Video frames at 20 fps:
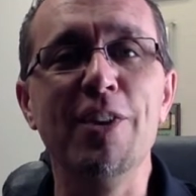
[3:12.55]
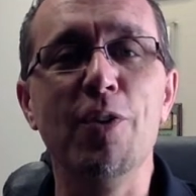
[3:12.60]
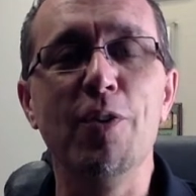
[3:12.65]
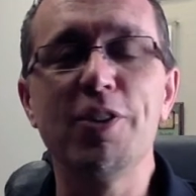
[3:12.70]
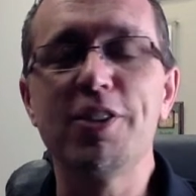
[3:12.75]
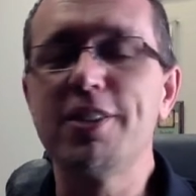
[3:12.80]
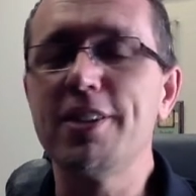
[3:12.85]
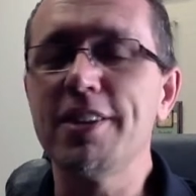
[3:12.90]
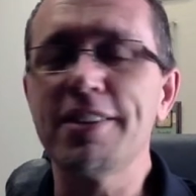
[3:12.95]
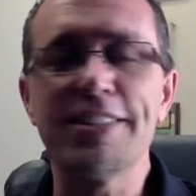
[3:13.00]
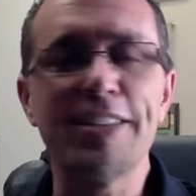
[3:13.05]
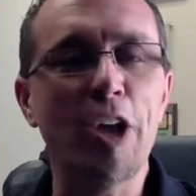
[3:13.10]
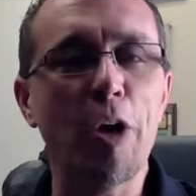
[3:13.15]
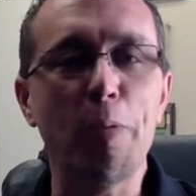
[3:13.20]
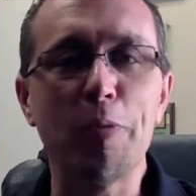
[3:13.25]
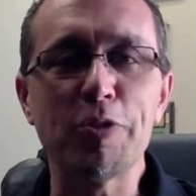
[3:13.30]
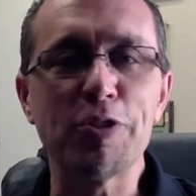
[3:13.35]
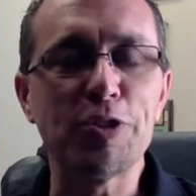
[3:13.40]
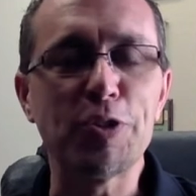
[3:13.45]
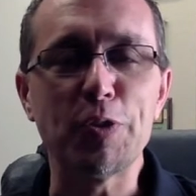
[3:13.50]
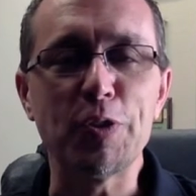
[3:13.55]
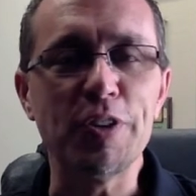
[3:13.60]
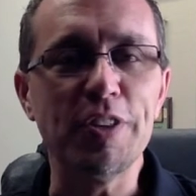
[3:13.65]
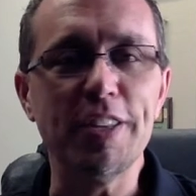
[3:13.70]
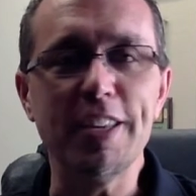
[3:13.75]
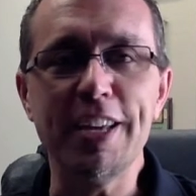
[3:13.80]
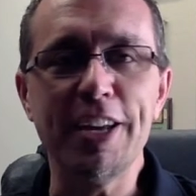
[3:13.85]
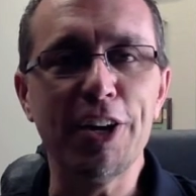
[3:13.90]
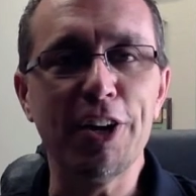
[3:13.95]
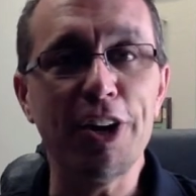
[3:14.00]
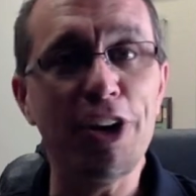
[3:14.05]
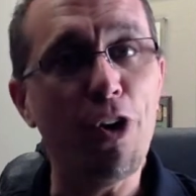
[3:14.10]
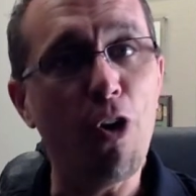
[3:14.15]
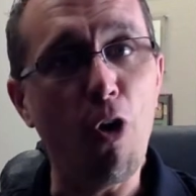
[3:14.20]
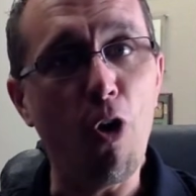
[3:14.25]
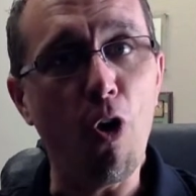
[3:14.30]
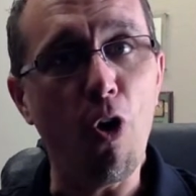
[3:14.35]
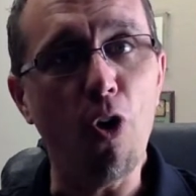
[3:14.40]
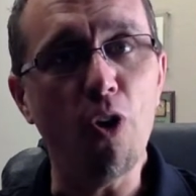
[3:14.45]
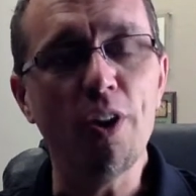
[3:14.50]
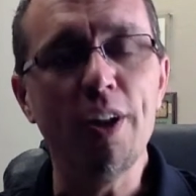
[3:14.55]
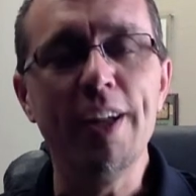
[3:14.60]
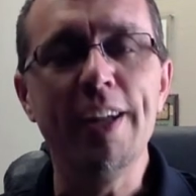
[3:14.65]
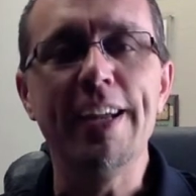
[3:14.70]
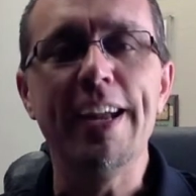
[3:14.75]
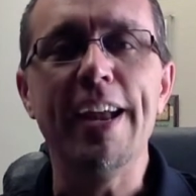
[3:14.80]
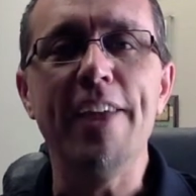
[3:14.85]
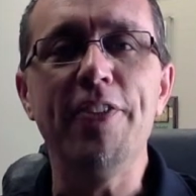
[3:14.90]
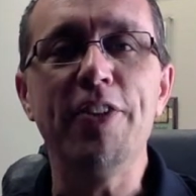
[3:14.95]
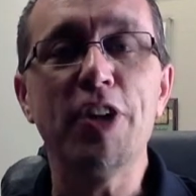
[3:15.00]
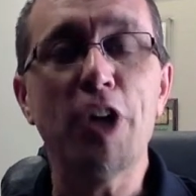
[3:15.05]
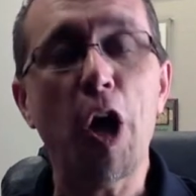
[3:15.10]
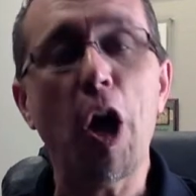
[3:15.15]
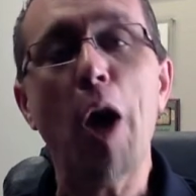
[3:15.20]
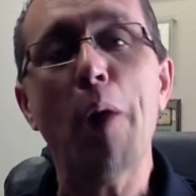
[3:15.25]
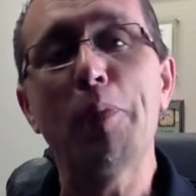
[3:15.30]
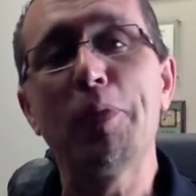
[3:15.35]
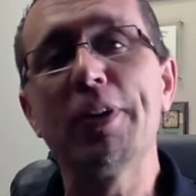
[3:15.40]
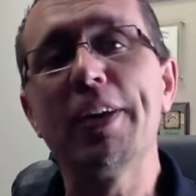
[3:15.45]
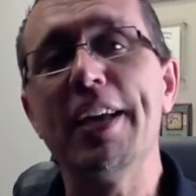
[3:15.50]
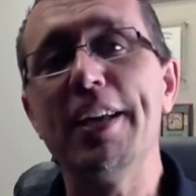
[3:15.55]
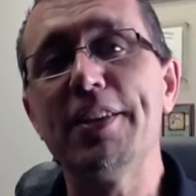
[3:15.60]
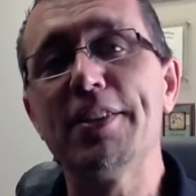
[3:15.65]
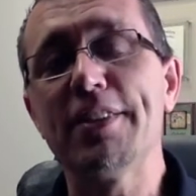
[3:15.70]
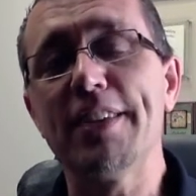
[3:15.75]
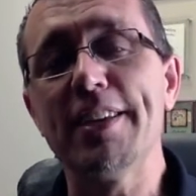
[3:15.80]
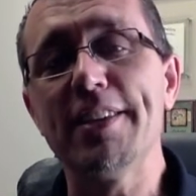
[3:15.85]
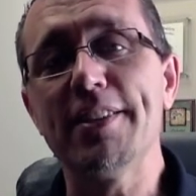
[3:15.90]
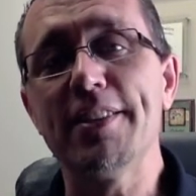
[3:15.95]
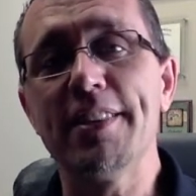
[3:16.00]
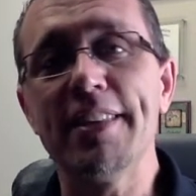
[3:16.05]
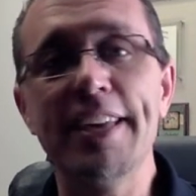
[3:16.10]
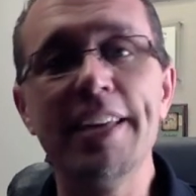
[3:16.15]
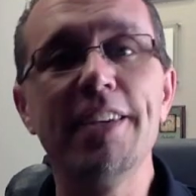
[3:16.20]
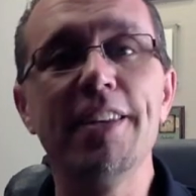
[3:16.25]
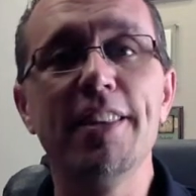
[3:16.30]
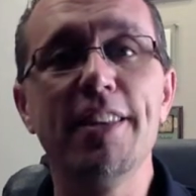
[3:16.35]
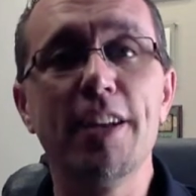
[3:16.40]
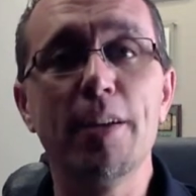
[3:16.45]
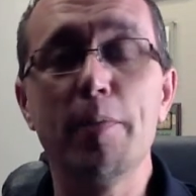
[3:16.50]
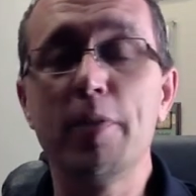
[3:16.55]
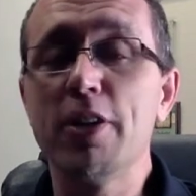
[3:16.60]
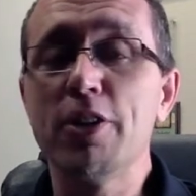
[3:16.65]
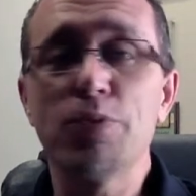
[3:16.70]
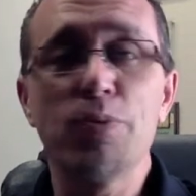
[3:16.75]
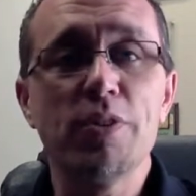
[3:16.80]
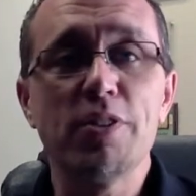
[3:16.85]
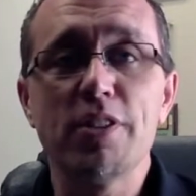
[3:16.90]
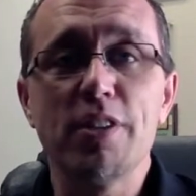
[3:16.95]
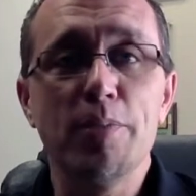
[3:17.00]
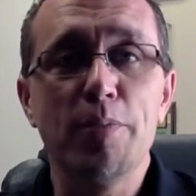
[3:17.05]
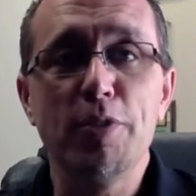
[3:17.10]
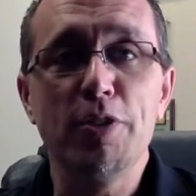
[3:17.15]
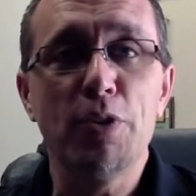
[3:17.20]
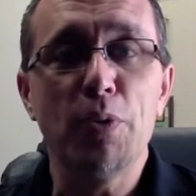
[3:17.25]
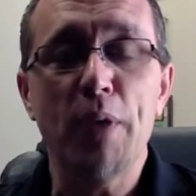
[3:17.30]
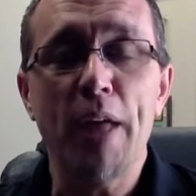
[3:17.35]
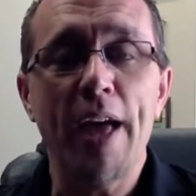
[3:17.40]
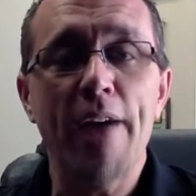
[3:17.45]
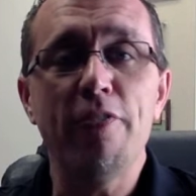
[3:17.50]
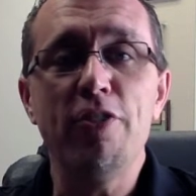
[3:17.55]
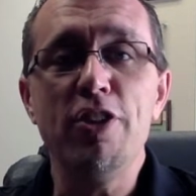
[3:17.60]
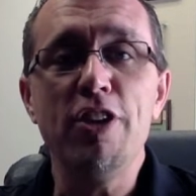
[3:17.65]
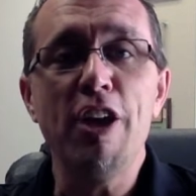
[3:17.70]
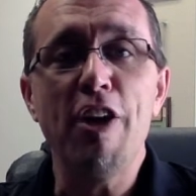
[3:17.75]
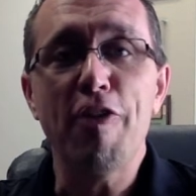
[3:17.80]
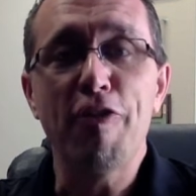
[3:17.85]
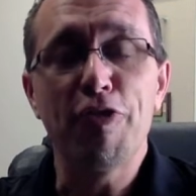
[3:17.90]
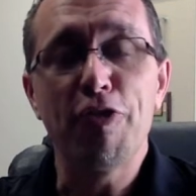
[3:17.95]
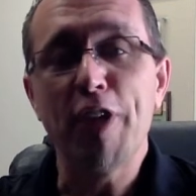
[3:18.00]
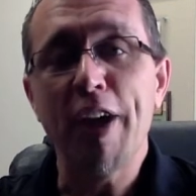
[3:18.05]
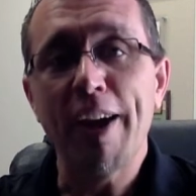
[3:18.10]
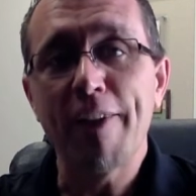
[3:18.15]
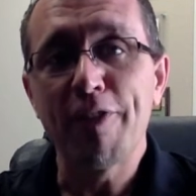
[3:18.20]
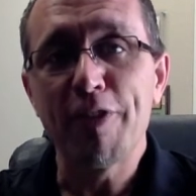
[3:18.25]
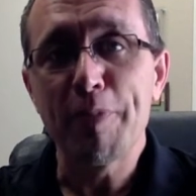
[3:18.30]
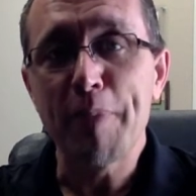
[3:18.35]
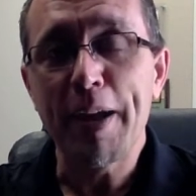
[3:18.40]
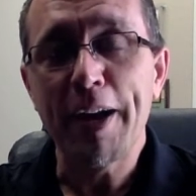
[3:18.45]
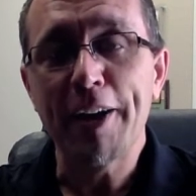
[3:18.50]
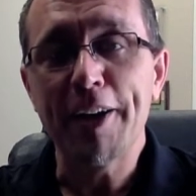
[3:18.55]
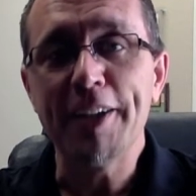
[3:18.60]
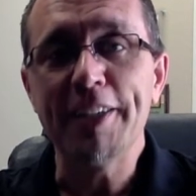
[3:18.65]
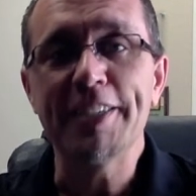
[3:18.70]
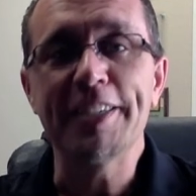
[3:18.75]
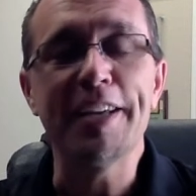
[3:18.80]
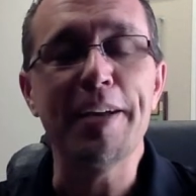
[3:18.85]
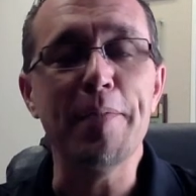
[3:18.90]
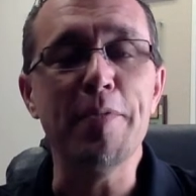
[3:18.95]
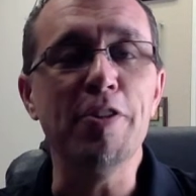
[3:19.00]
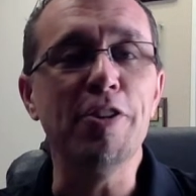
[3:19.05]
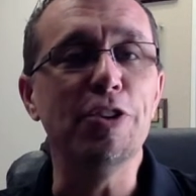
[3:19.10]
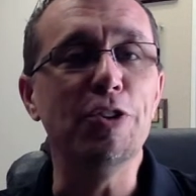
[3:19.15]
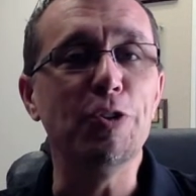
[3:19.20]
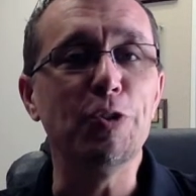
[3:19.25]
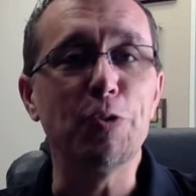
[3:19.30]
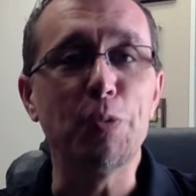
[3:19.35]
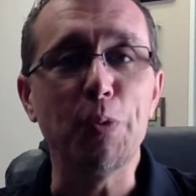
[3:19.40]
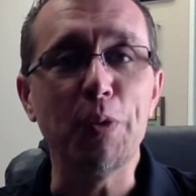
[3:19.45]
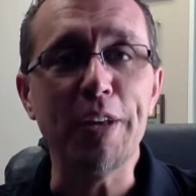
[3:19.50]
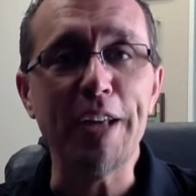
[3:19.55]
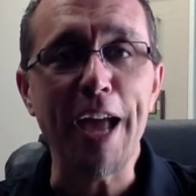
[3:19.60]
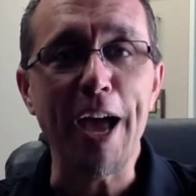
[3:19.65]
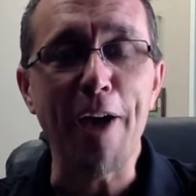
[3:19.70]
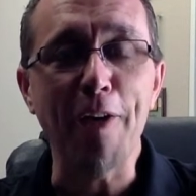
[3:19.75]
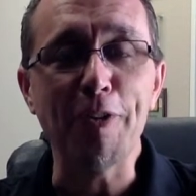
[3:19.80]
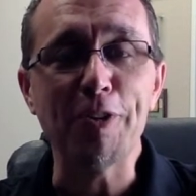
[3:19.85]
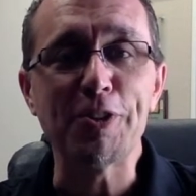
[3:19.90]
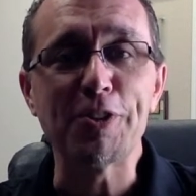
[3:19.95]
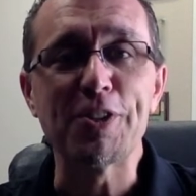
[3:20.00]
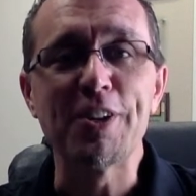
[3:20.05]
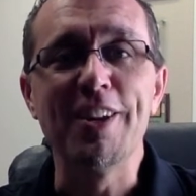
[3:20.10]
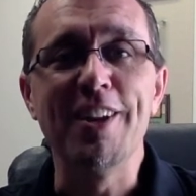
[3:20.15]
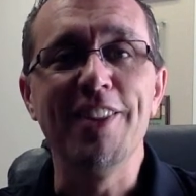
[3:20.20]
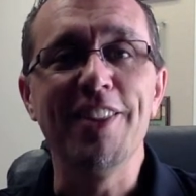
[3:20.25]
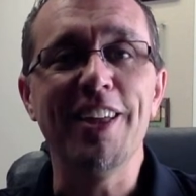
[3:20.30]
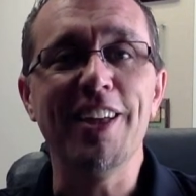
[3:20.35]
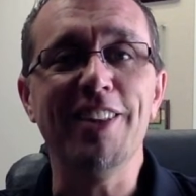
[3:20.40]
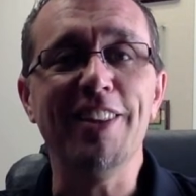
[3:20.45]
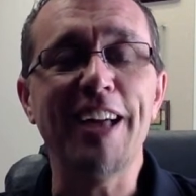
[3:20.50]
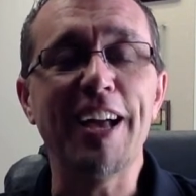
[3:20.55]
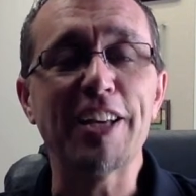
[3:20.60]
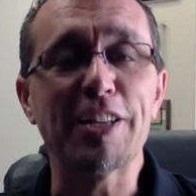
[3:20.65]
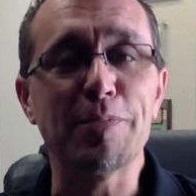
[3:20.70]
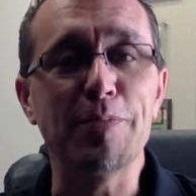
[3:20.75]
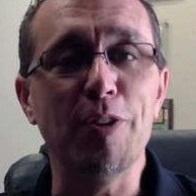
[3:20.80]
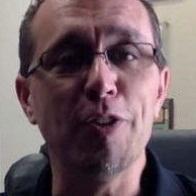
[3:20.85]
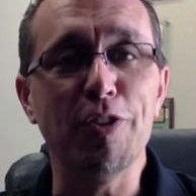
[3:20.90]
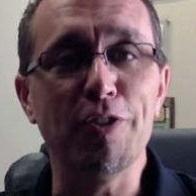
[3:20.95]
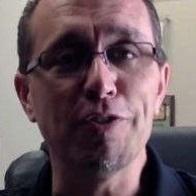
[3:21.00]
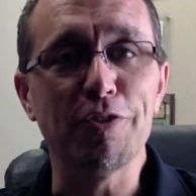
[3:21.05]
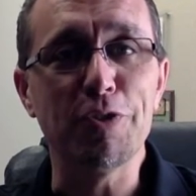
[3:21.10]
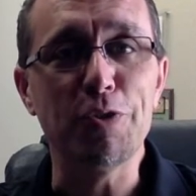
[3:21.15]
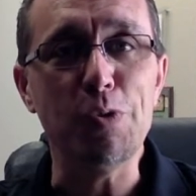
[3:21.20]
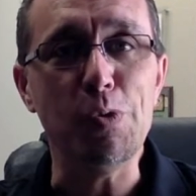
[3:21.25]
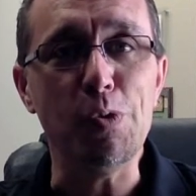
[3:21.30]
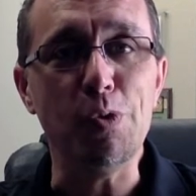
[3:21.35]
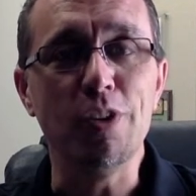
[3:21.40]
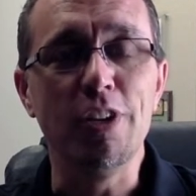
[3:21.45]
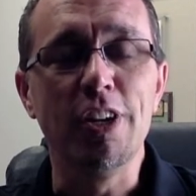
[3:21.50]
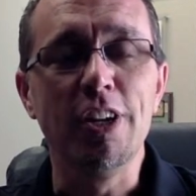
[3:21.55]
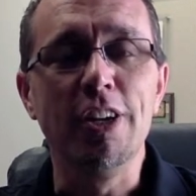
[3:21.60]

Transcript: which doesn't help us during the year at all, and it complicates things at the end of the year because we simply don't have enough for every parent to come in and do 20 hours that last month of school.